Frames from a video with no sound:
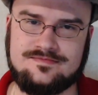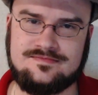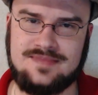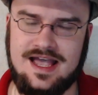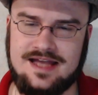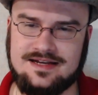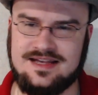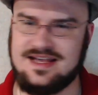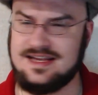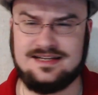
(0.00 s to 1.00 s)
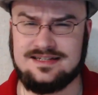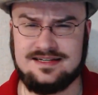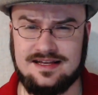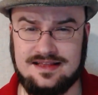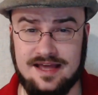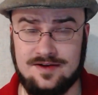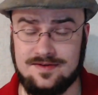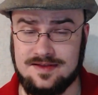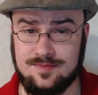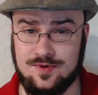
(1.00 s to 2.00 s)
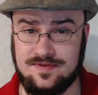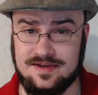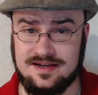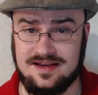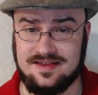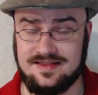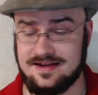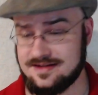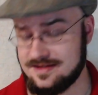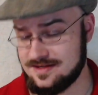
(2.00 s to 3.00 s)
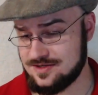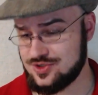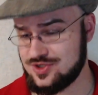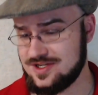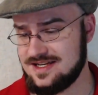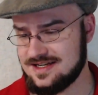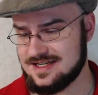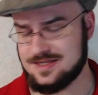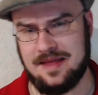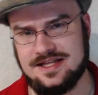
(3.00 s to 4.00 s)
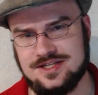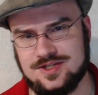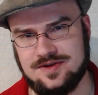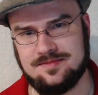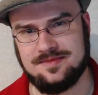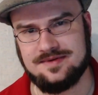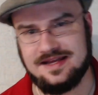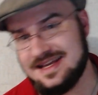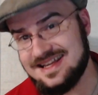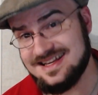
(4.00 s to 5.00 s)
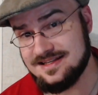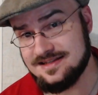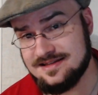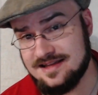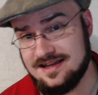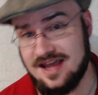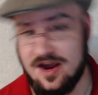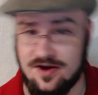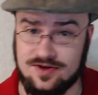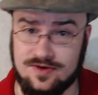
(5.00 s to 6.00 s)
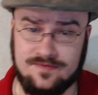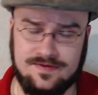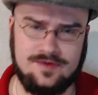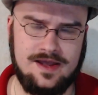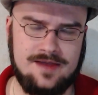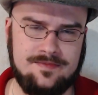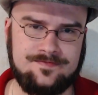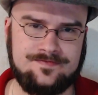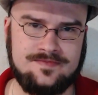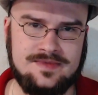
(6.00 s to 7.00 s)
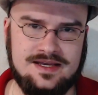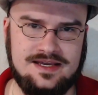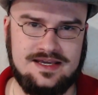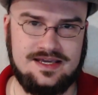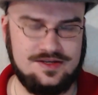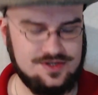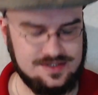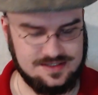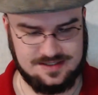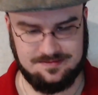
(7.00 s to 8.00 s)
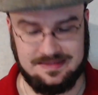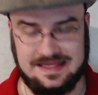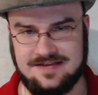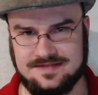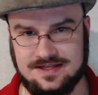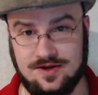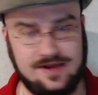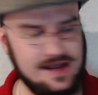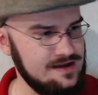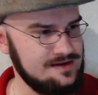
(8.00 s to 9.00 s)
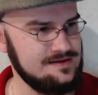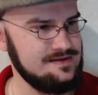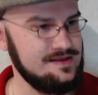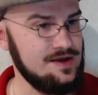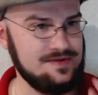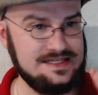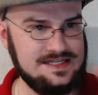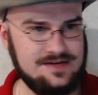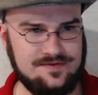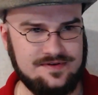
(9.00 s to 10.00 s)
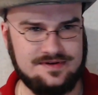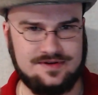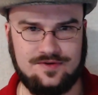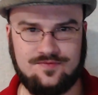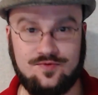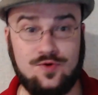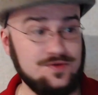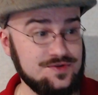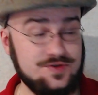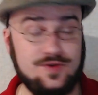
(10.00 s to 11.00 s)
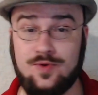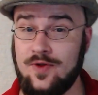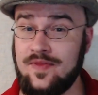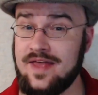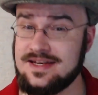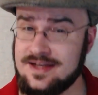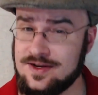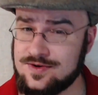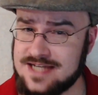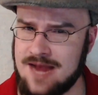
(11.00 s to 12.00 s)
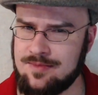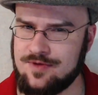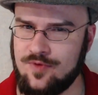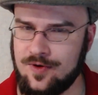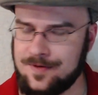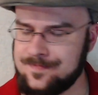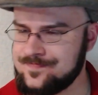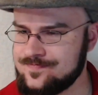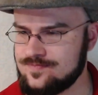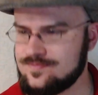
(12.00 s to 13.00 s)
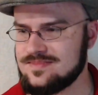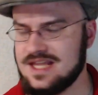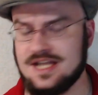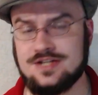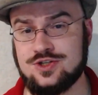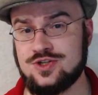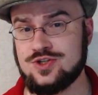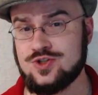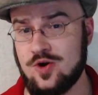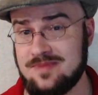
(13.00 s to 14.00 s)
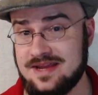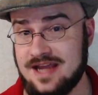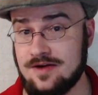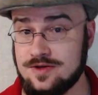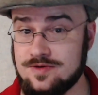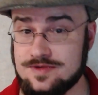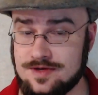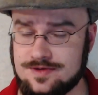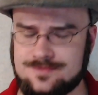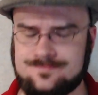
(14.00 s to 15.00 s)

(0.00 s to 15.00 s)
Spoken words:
And it isn't until later in the movie that she explains to him that he is a character in a video game. He just believes that, okay, there are these different, rules to the world that I didn't understand before, and she's shown me how to use those.